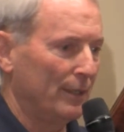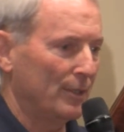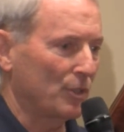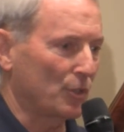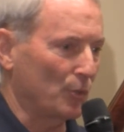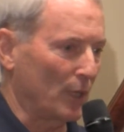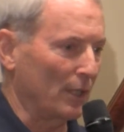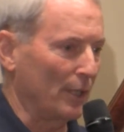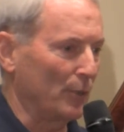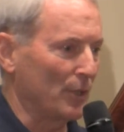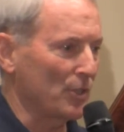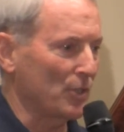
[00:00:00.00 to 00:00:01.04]

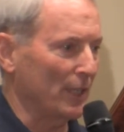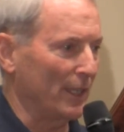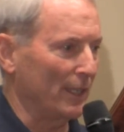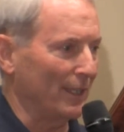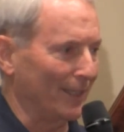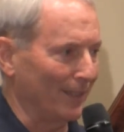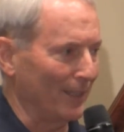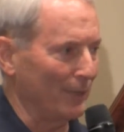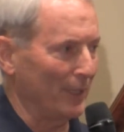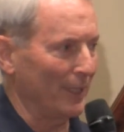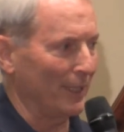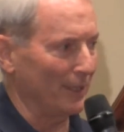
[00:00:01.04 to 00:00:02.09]
struggling with sin and
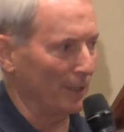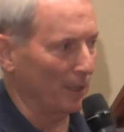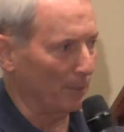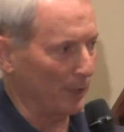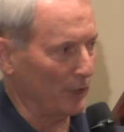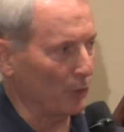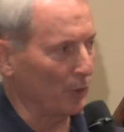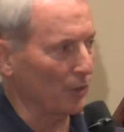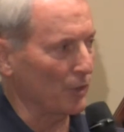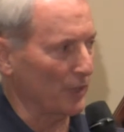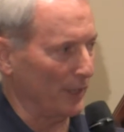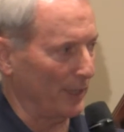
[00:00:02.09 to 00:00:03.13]
living in habitual
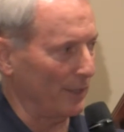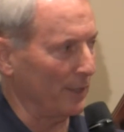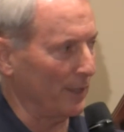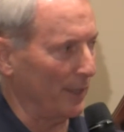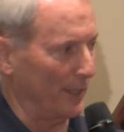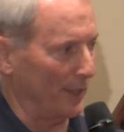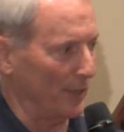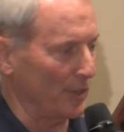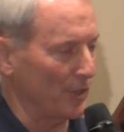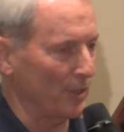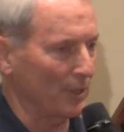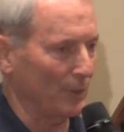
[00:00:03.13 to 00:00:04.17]
sin
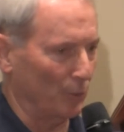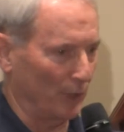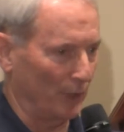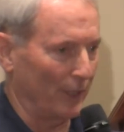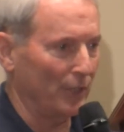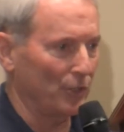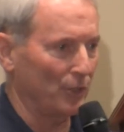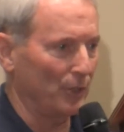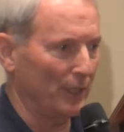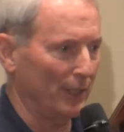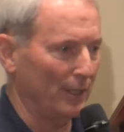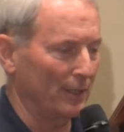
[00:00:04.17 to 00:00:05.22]
is the real issue
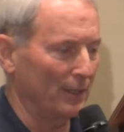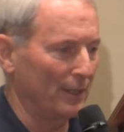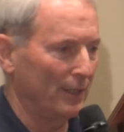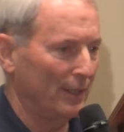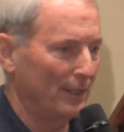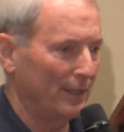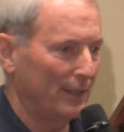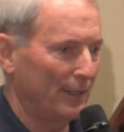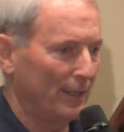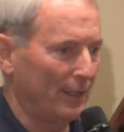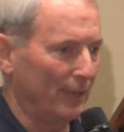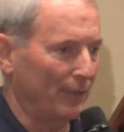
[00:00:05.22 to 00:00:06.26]
here.
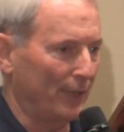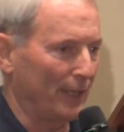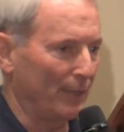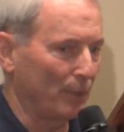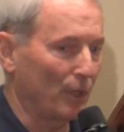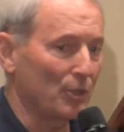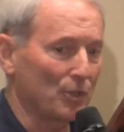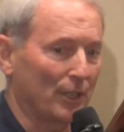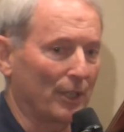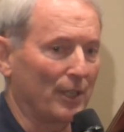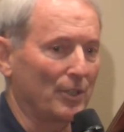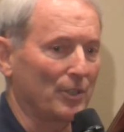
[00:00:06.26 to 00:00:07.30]
If a
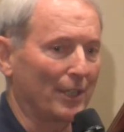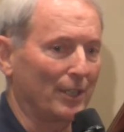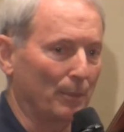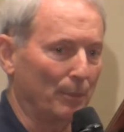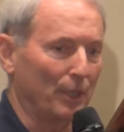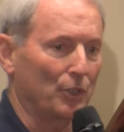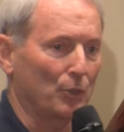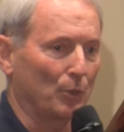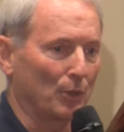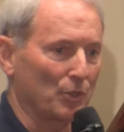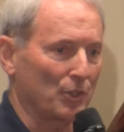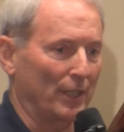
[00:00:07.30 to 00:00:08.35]
person is in
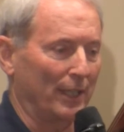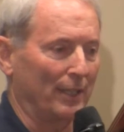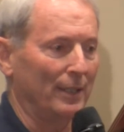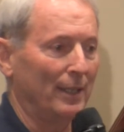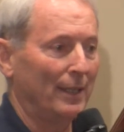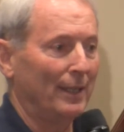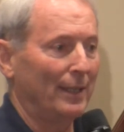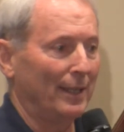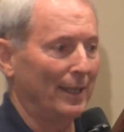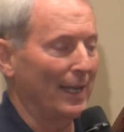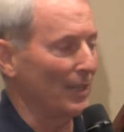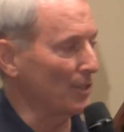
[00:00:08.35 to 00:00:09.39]
habitual sin
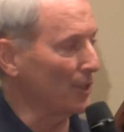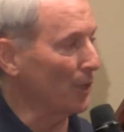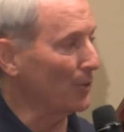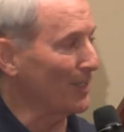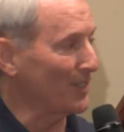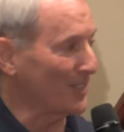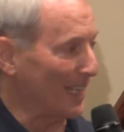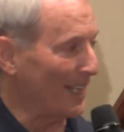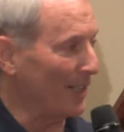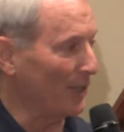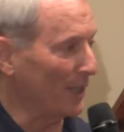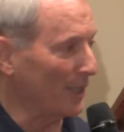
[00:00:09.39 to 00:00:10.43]
and has no
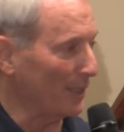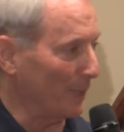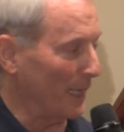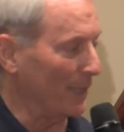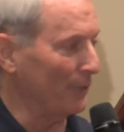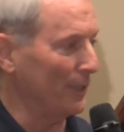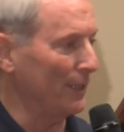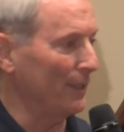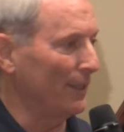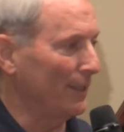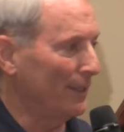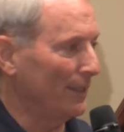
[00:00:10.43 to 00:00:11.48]
desire to come out of it,
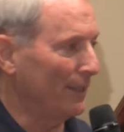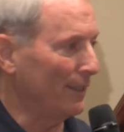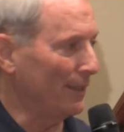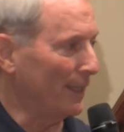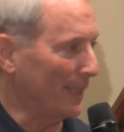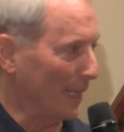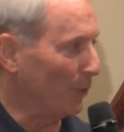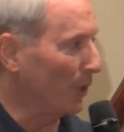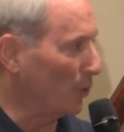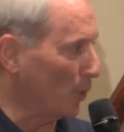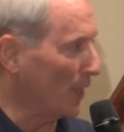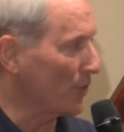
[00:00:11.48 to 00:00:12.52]
then I
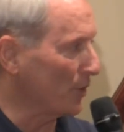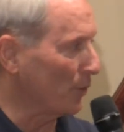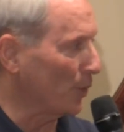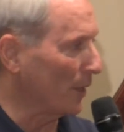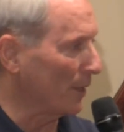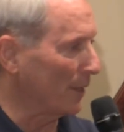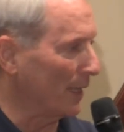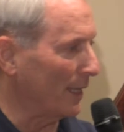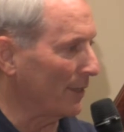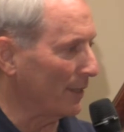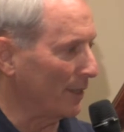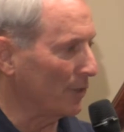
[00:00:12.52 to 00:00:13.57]
would question whether or
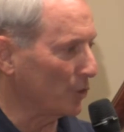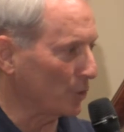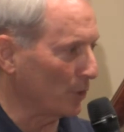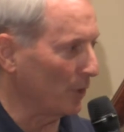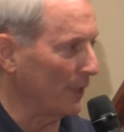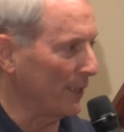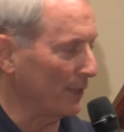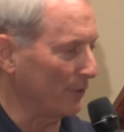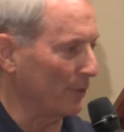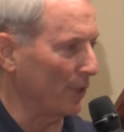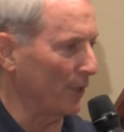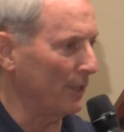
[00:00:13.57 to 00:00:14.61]
not they're truly
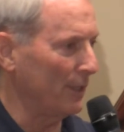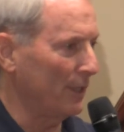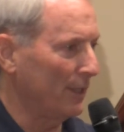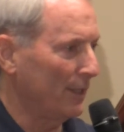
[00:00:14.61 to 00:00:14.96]
converted.